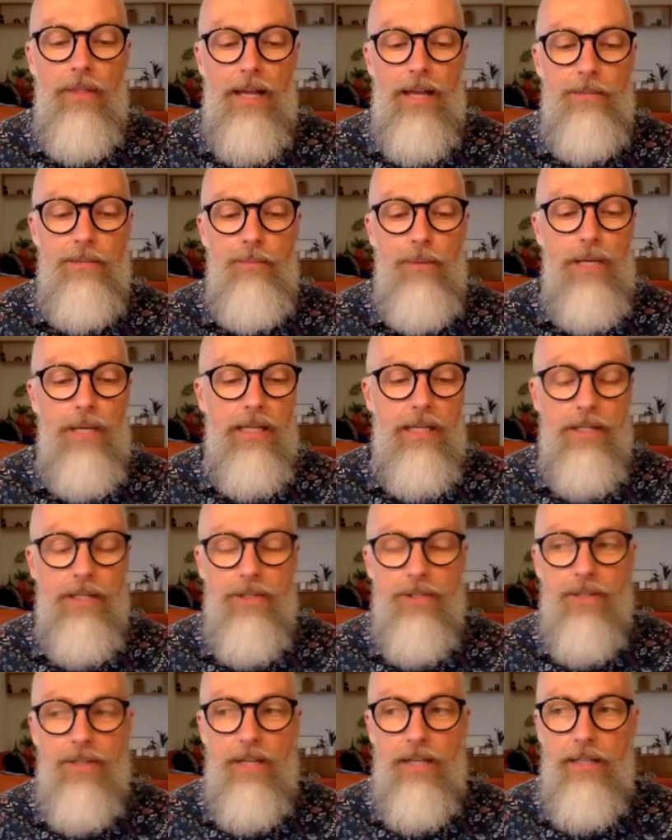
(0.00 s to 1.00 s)
meaning is
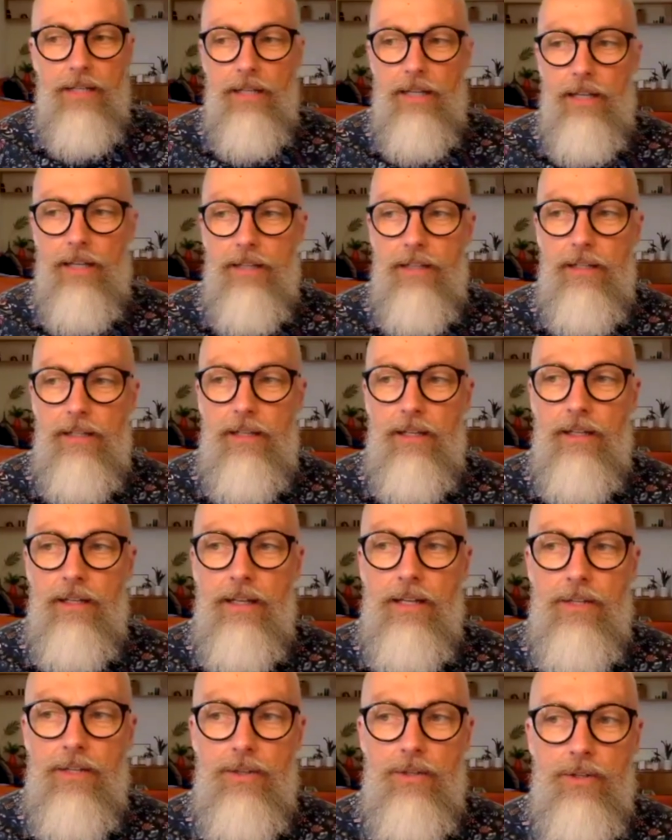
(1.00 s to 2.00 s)
that
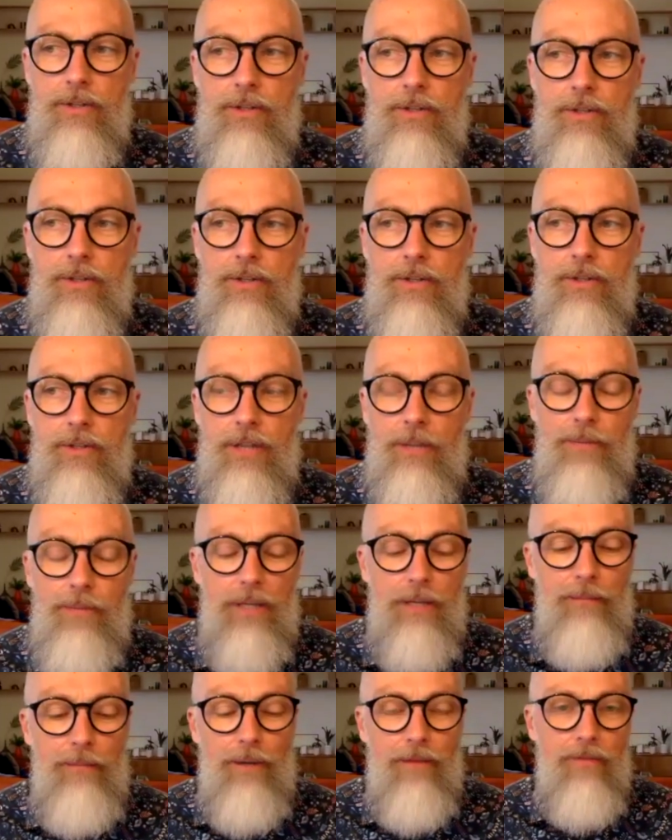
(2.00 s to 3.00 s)
unless there's something
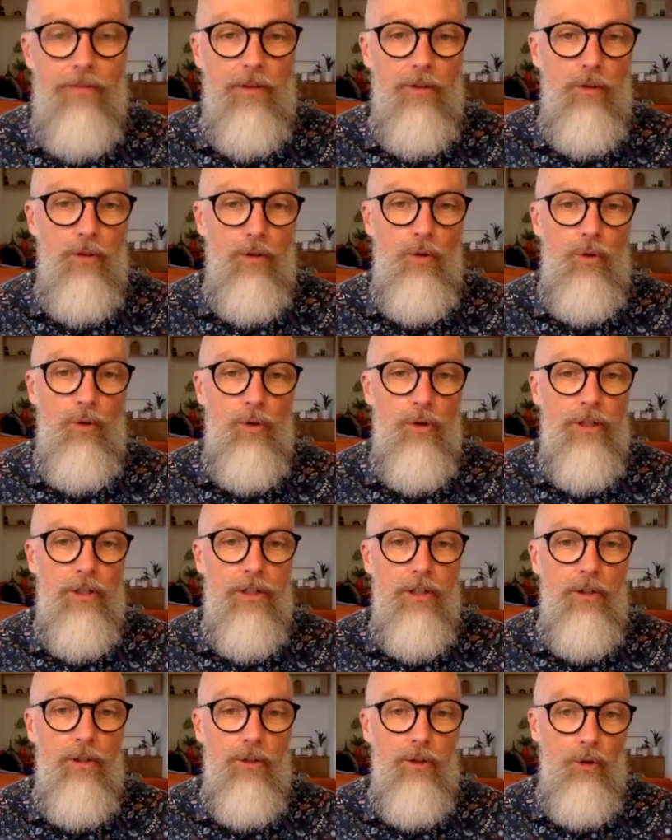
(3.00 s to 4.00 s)
above the
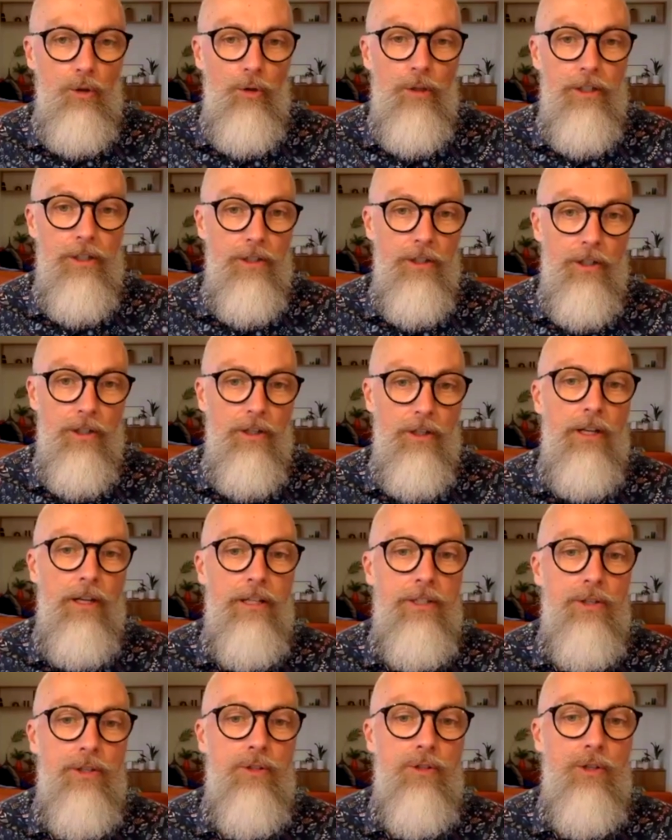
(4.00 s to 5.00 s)
lawyer, unless there's a